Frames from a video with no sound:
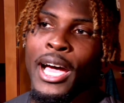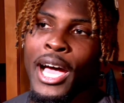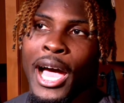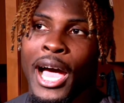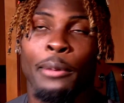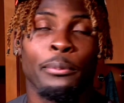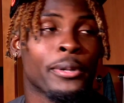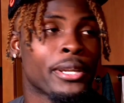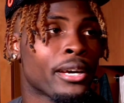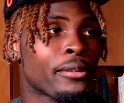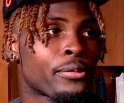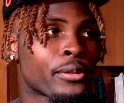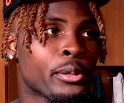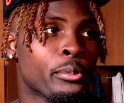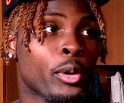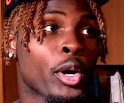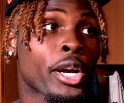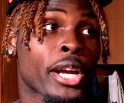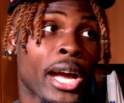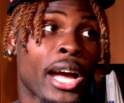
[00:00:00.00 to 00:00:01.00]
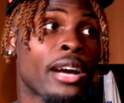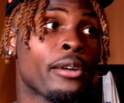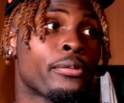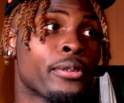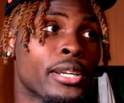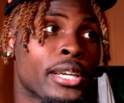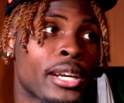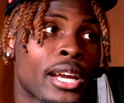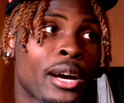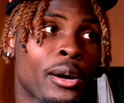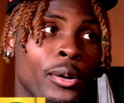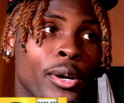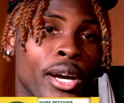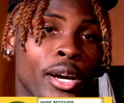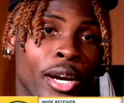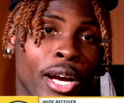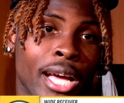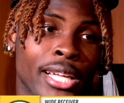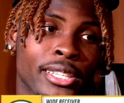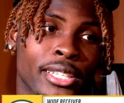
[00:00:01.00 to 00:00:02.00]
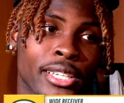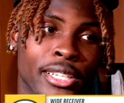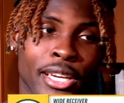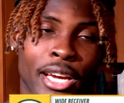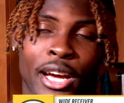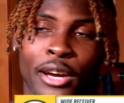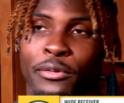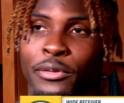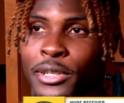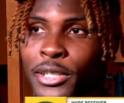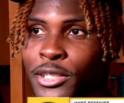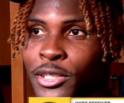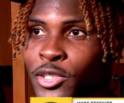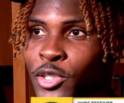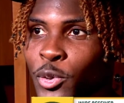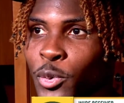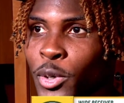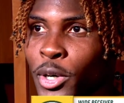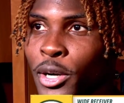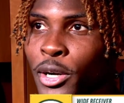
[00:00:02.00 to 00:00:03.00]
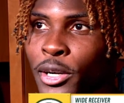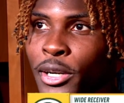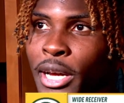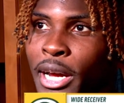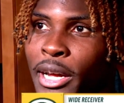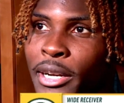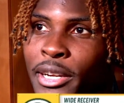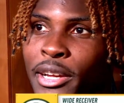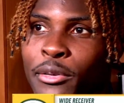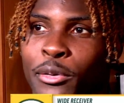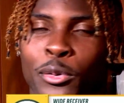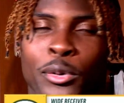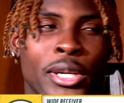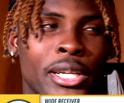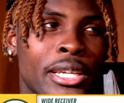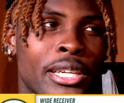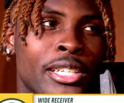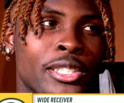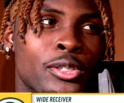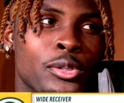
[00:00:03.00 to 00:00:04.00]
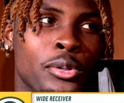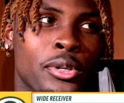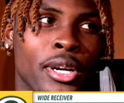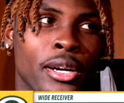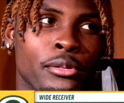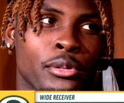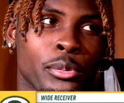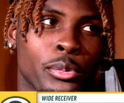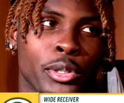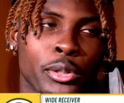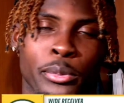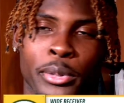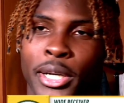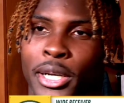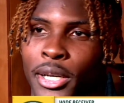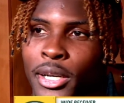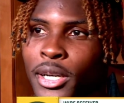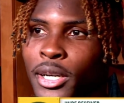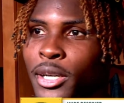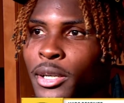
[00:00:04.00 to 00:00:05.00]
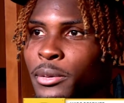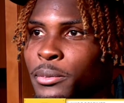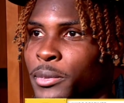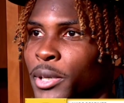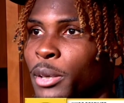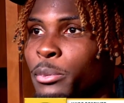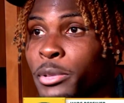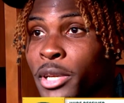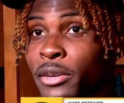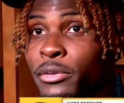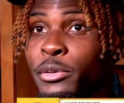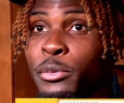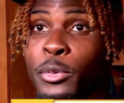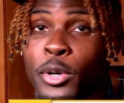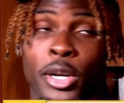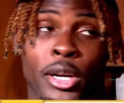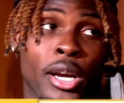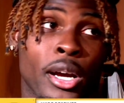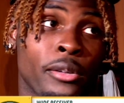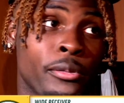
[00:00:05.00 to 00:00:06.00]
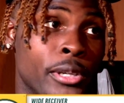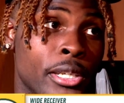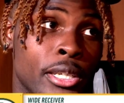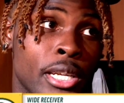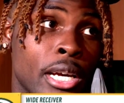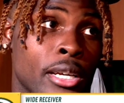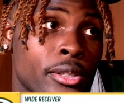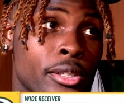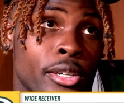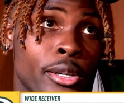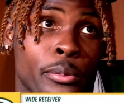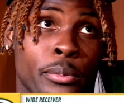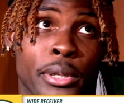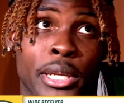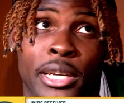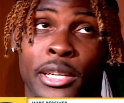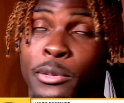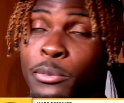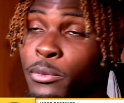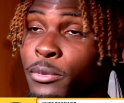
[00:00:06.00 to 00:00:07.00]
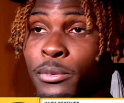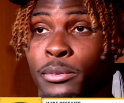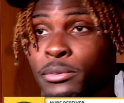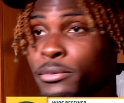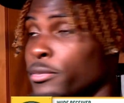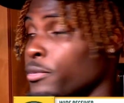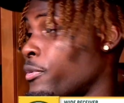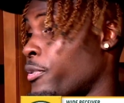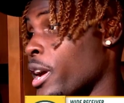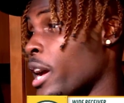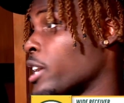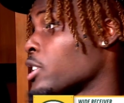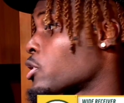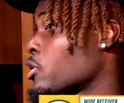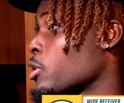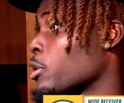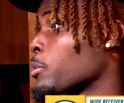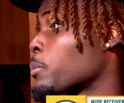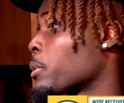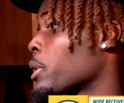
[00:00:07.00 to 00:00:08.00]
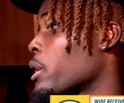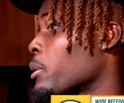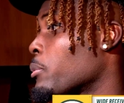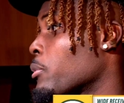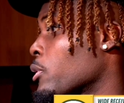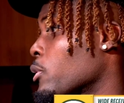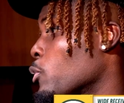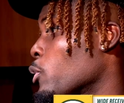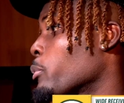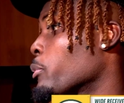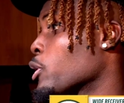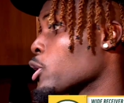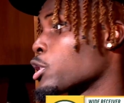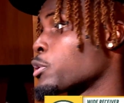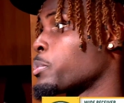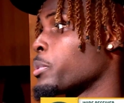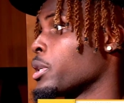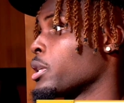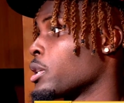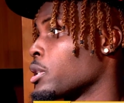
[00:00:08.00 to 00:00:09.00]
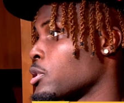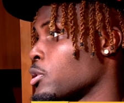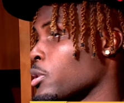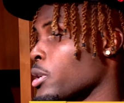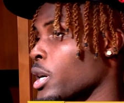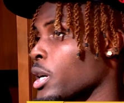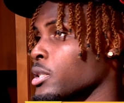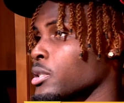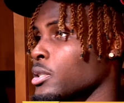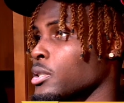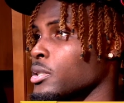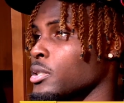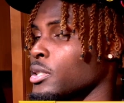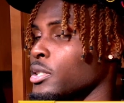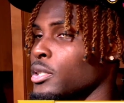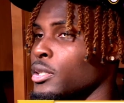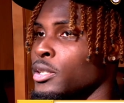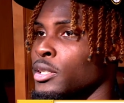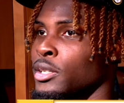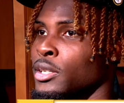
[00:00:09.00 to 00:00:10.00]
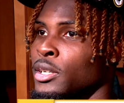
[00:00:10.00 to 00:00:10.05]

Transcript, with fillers: I'm definitely more confident. I, I, think confident is the word. I never want to get too comfortable, but um, I'm definitely more confident out there playing faster, playing with more speed, as you guys can see.